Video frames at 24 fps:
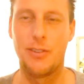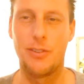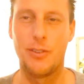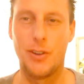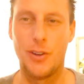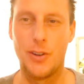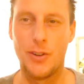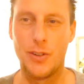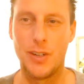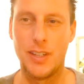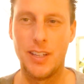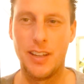
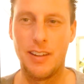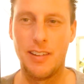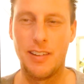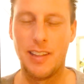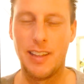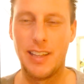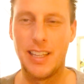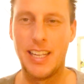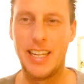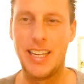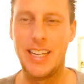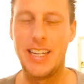So it is
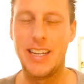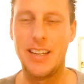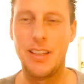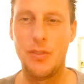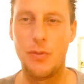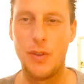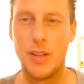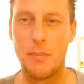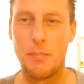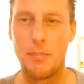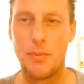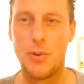
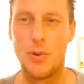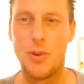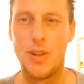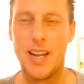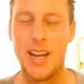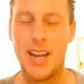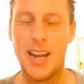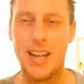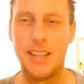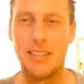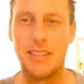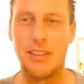linked with
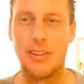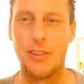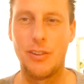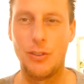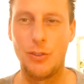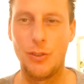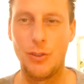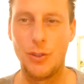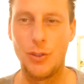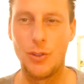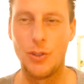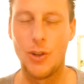Buddha, it
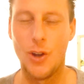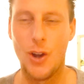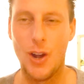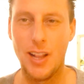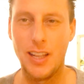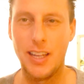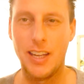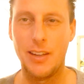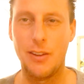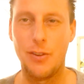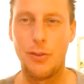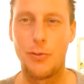is
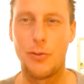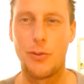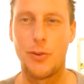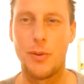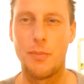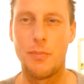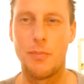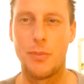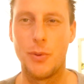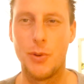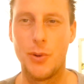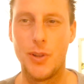knowledge
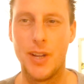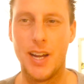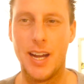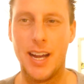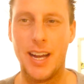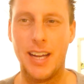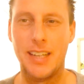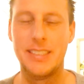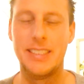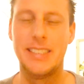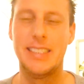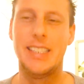from
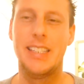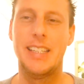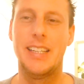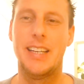Buddha.